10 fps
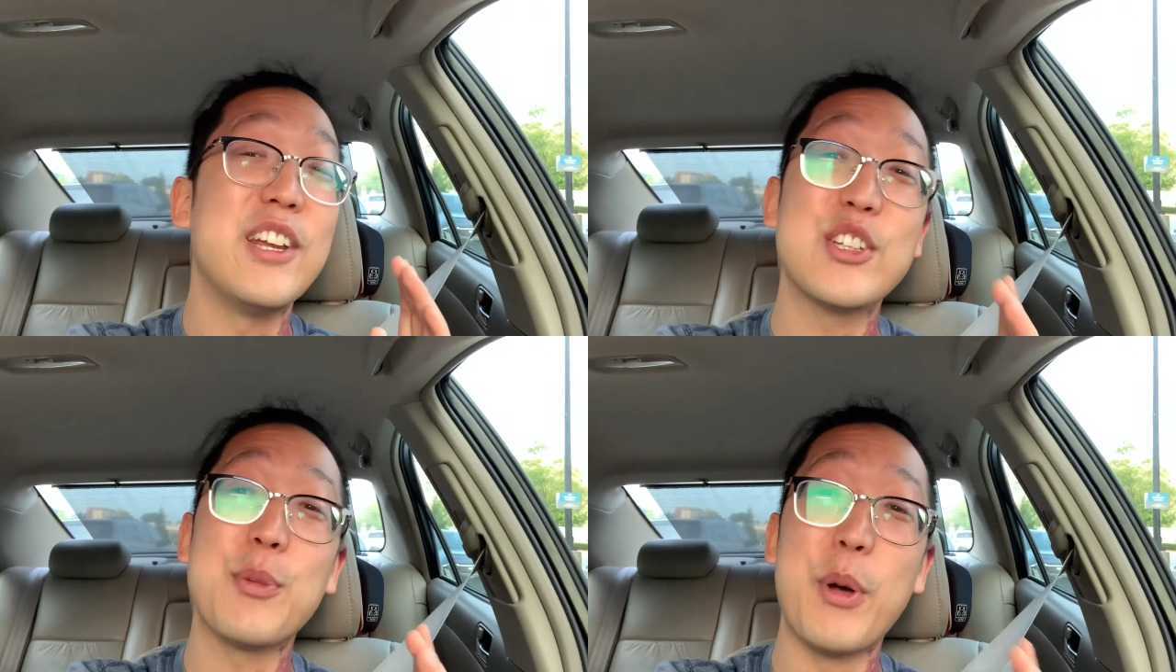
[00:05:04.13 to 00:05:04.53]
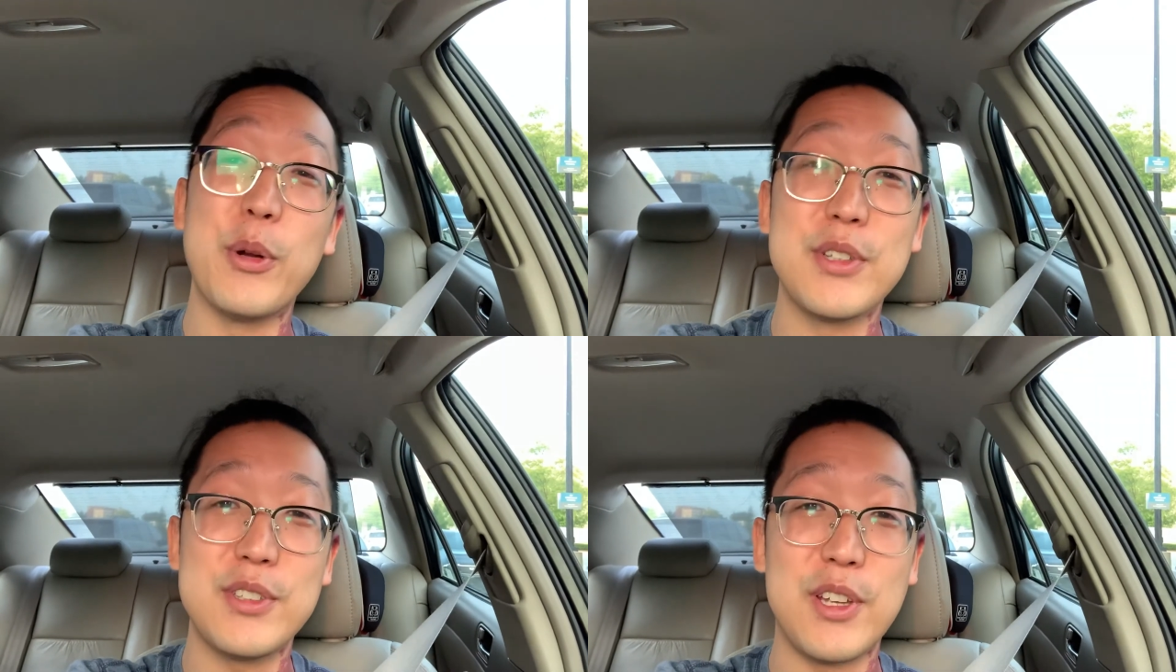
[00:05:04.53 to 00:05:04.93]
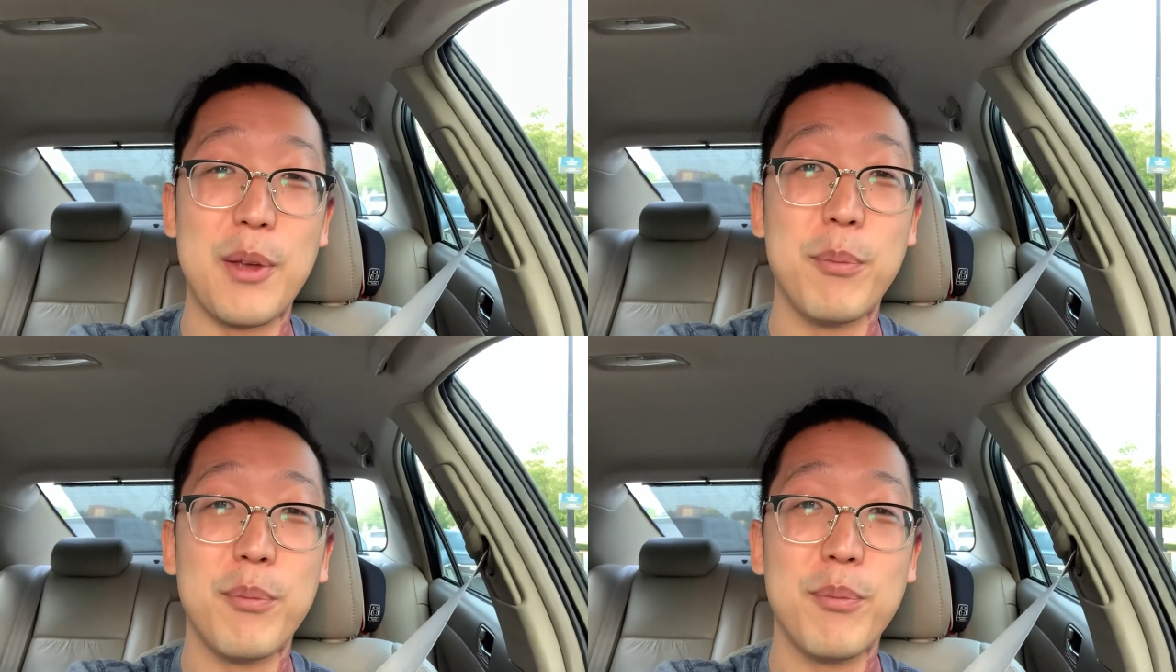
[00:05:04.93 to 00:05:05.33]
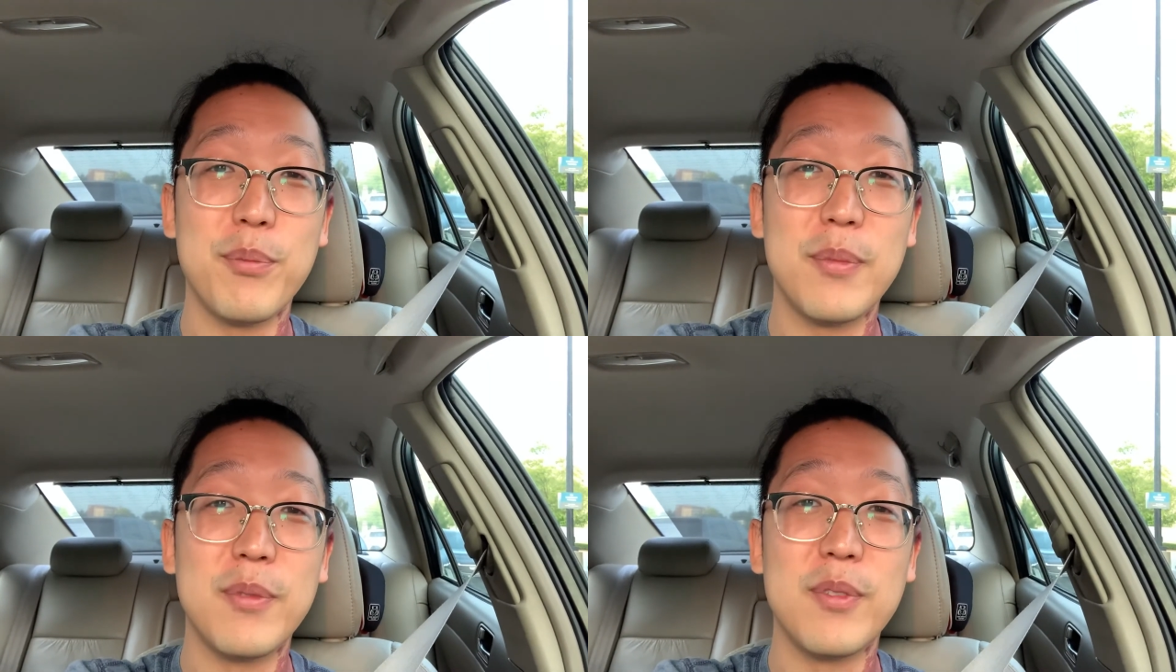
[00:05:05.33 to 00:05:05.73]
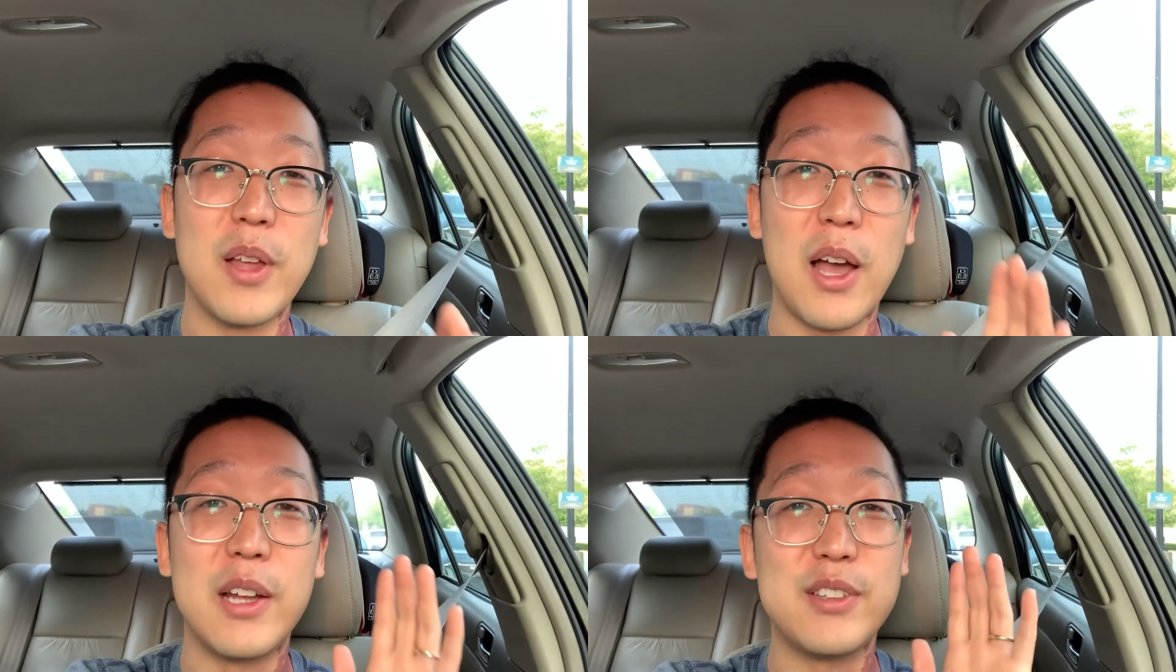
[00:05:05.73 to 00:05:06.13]
here's a bonus tip.
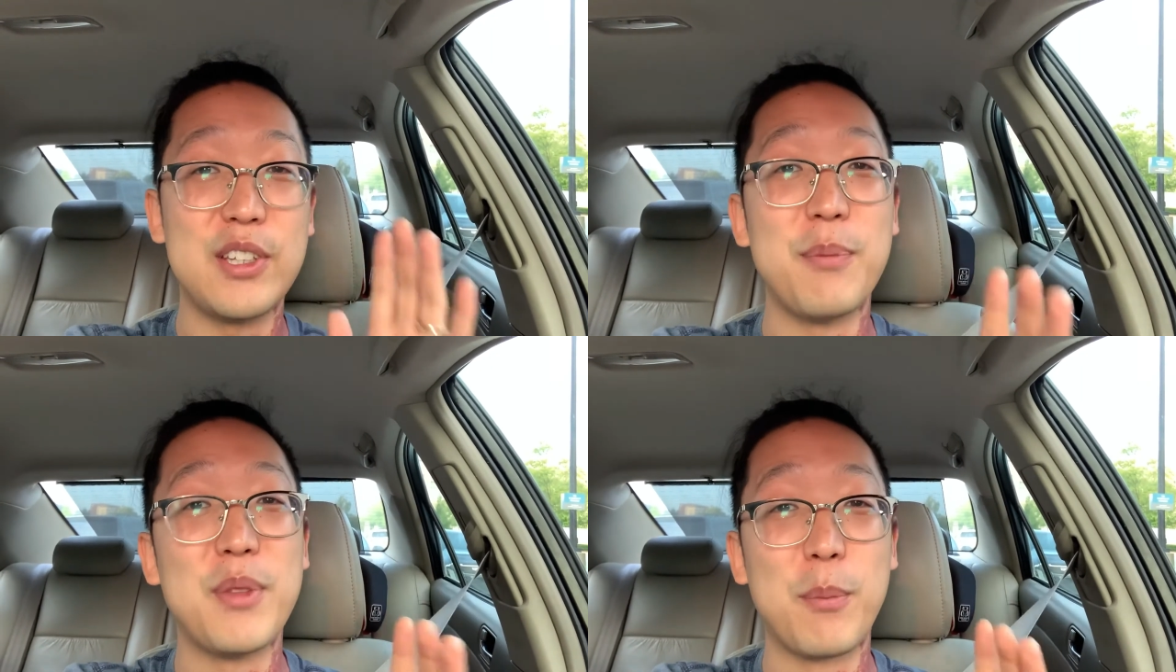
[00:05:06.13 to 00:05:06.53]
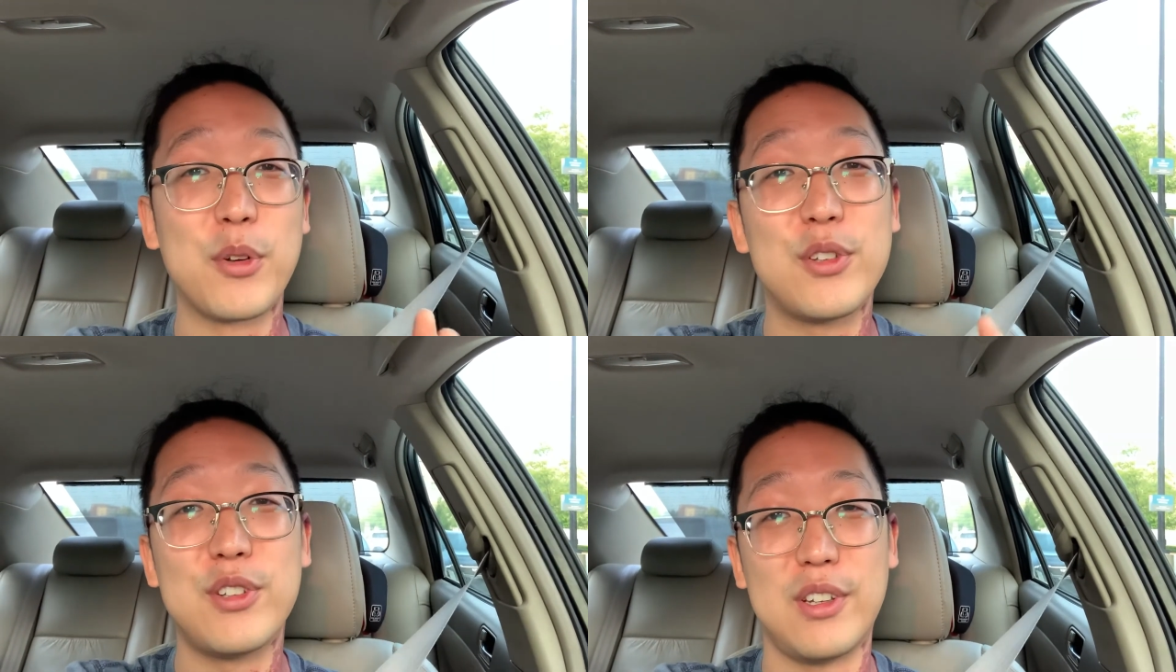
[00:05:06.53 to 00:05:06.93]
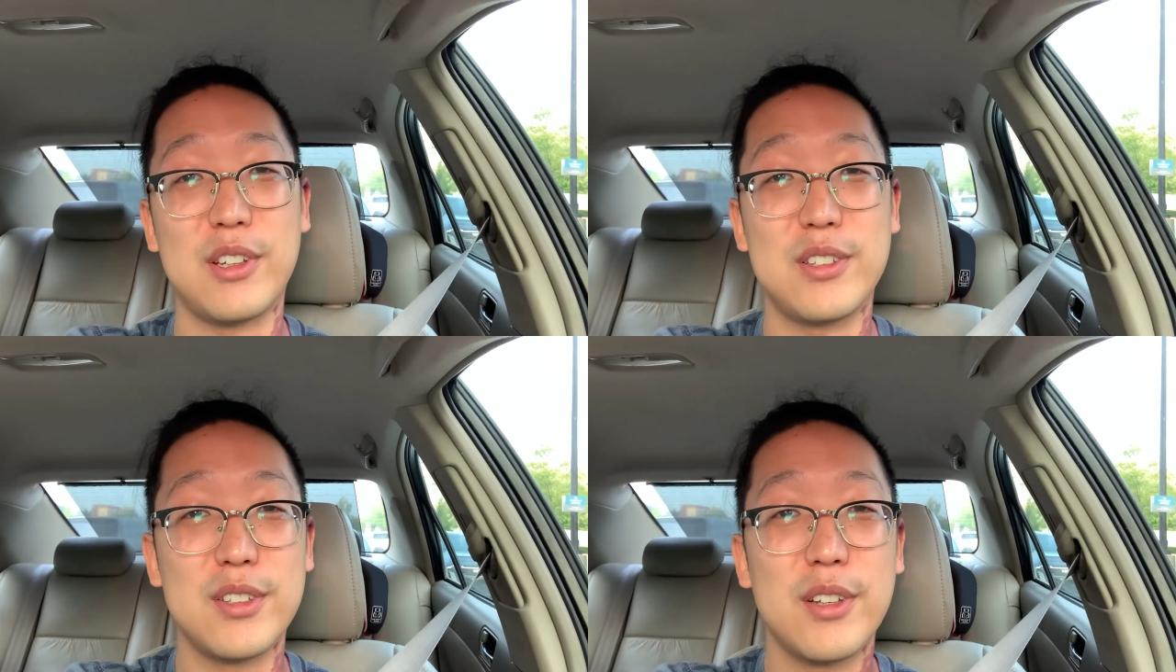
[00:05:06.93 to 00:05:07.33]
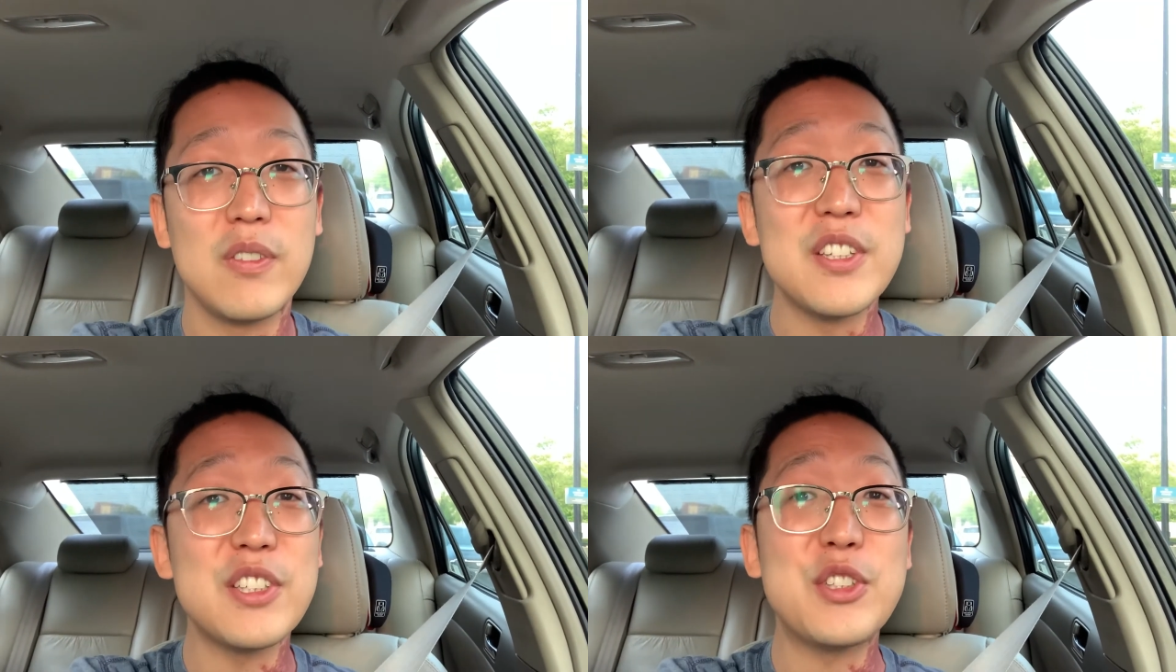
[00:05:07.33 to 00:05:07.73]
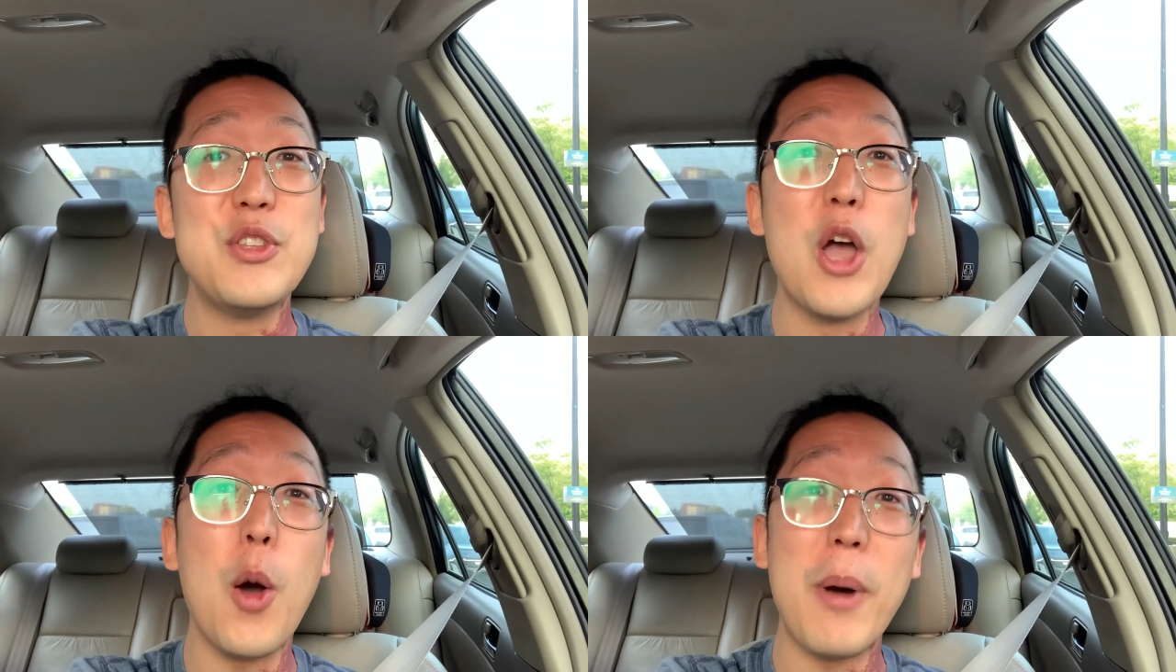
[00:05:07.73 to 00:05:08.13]
Tip number 6. This is
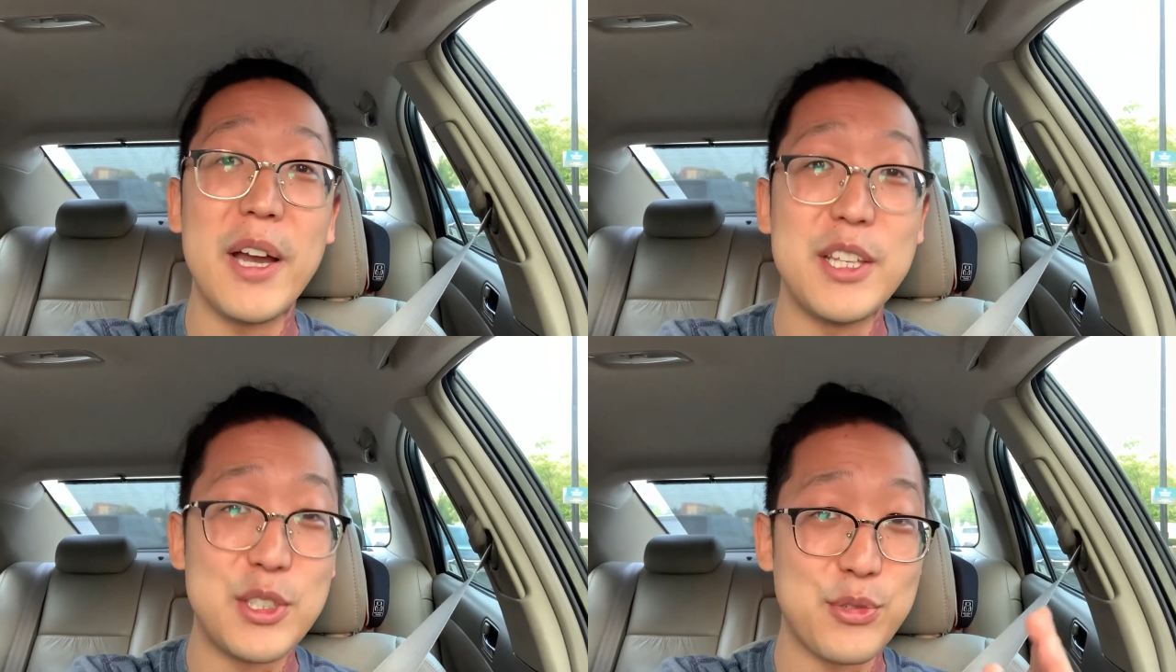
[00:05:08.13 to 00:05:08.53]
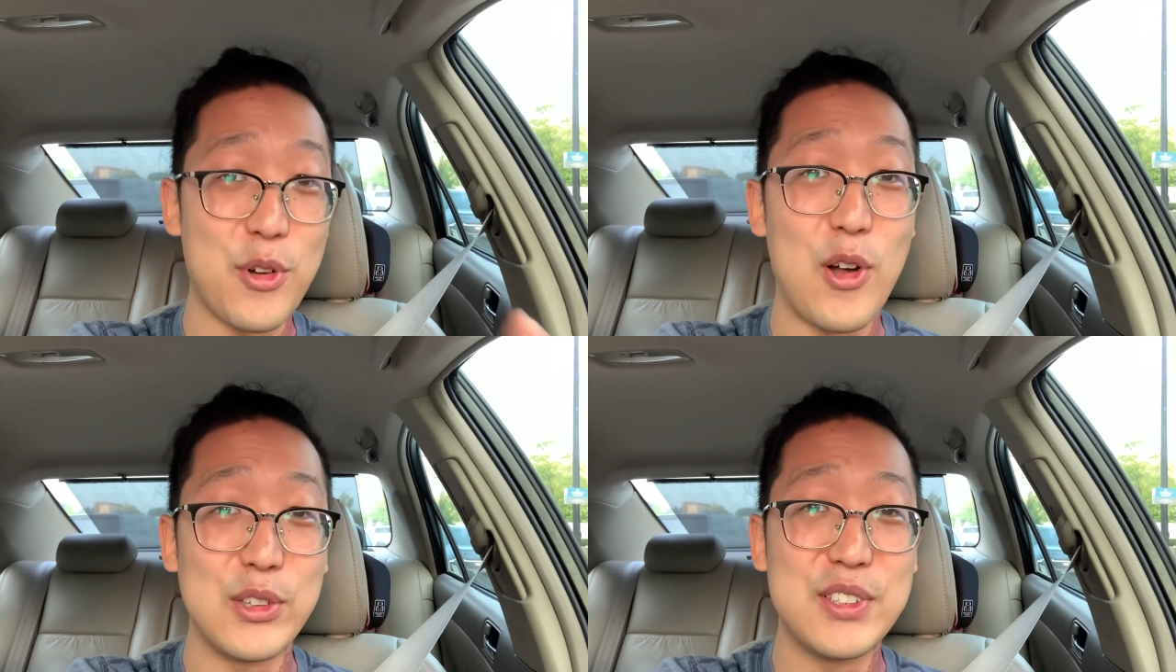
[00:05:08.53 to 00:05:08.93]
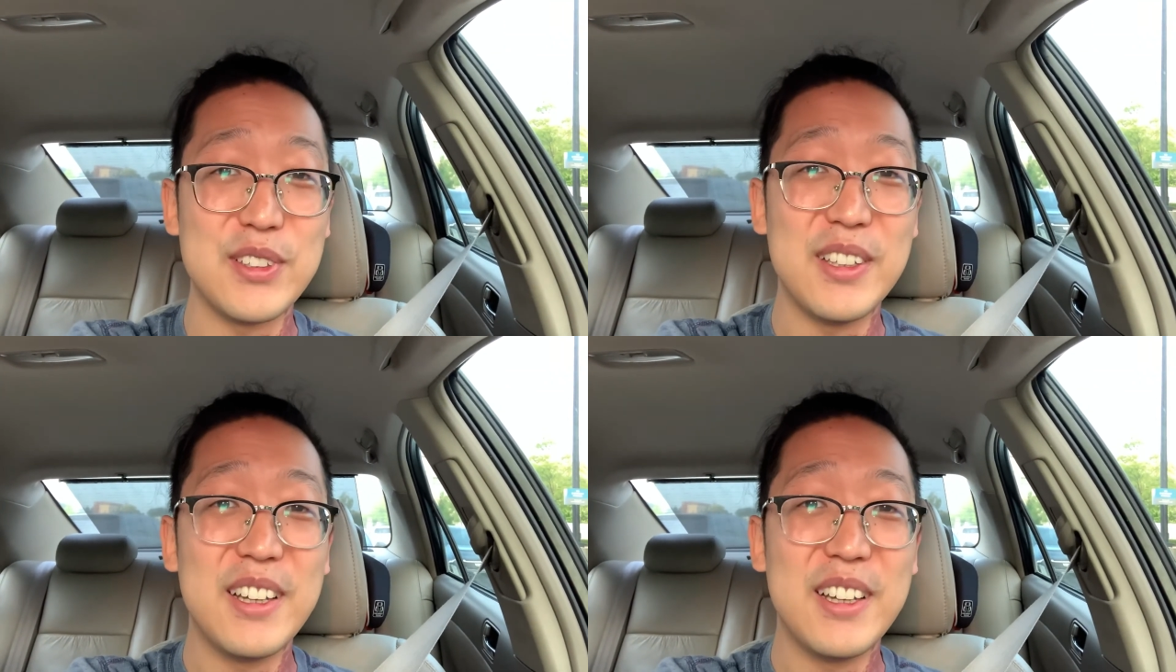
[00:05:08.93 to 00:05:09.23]
nobody's fault.